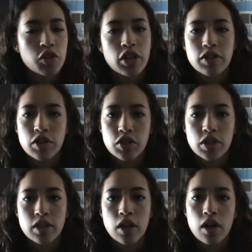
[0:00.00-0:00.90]

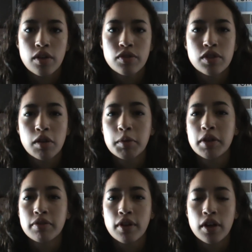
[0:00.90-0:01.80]
transition of
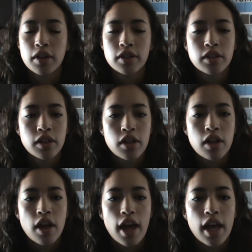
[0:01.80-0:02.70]
summer to fall,
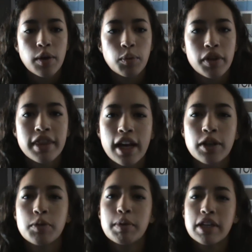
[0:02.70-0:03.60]
and what that
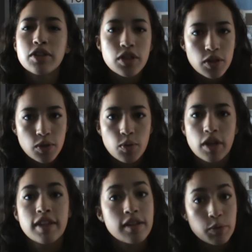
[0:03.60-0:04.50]
could mean to you.
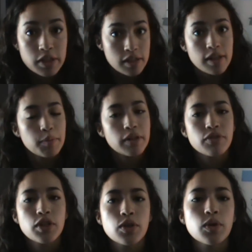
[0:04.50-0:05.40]
What does that mean
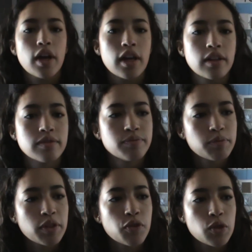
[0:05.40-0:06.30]
for you, and
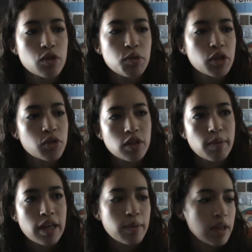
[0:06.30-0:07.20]
mean for you spiritually
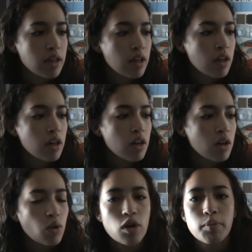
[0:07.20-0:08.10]
maybe,
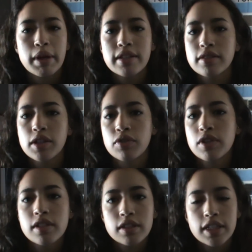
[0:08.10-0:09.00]
or mentally or
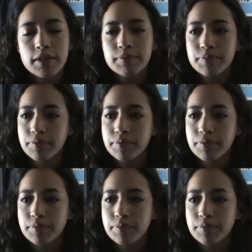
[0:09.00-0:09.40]
physically?